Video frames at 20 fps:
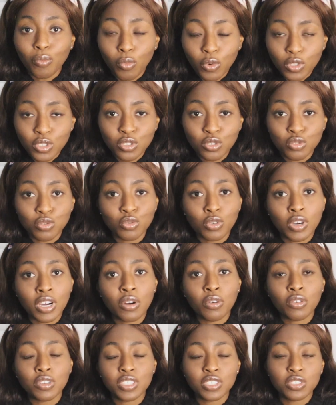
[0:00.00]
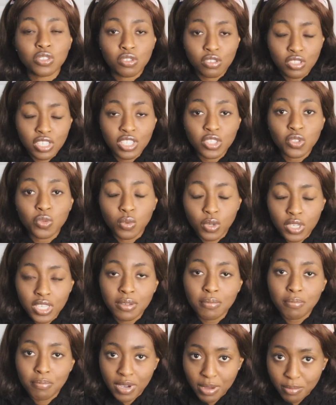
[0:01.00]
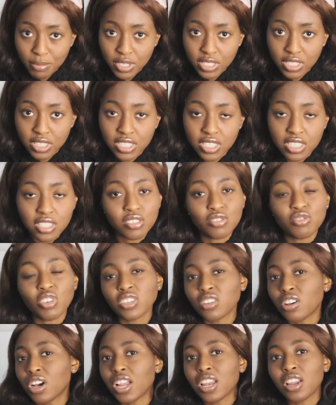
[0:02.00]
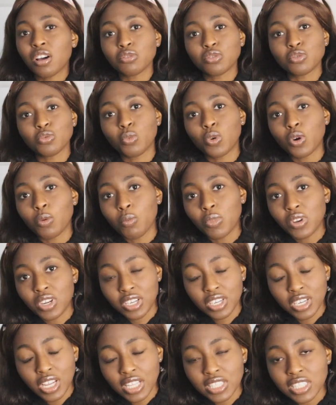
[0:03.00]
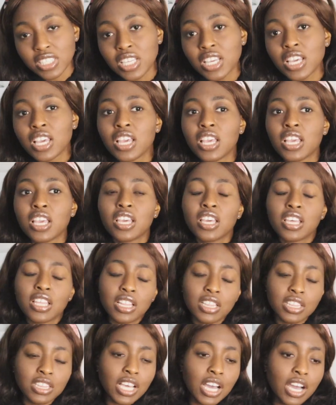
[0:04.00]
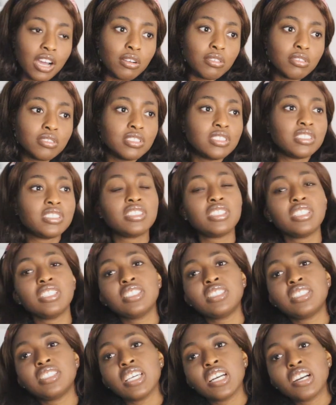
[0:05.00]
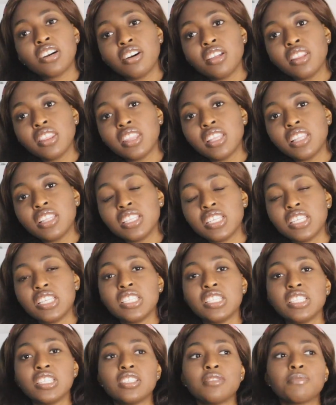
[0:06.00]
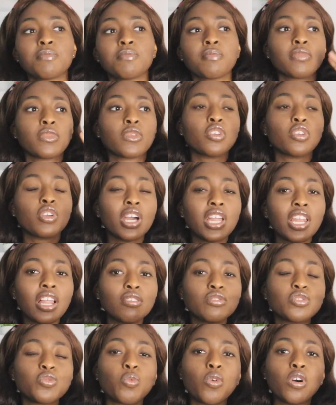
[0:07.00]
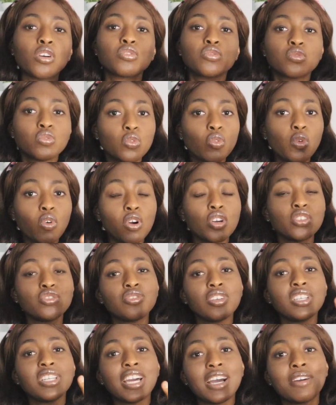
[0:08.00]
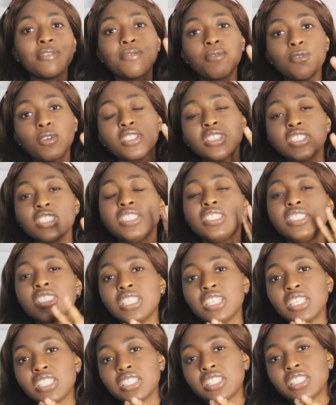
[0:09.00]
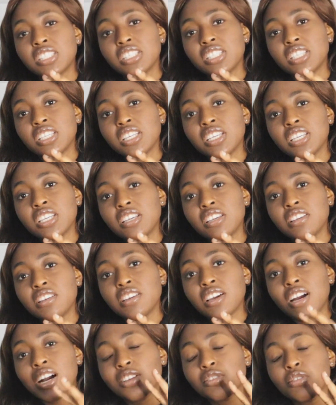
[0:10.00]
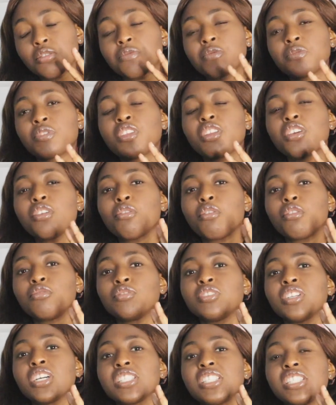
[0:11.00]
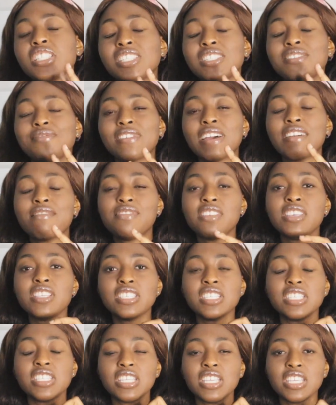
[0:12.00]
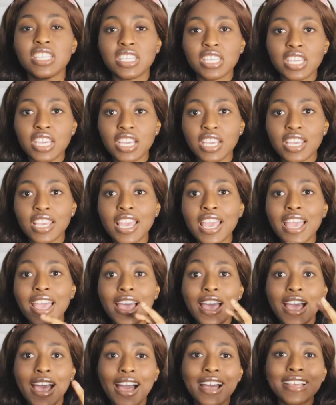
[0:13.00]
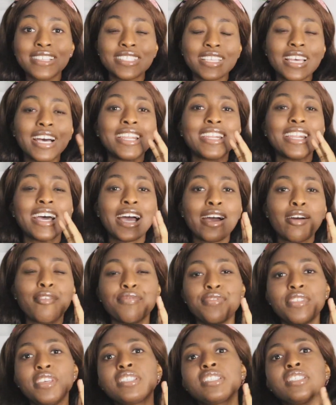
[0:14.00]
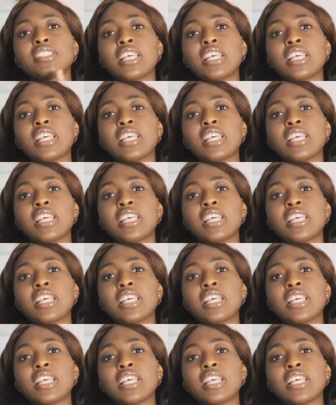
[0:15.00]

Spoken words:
Once you are on a student working permit, you're not allowed to work more than that. Now, the second thing is you're allowed to work 240 days out of 365 days in a year as an half-day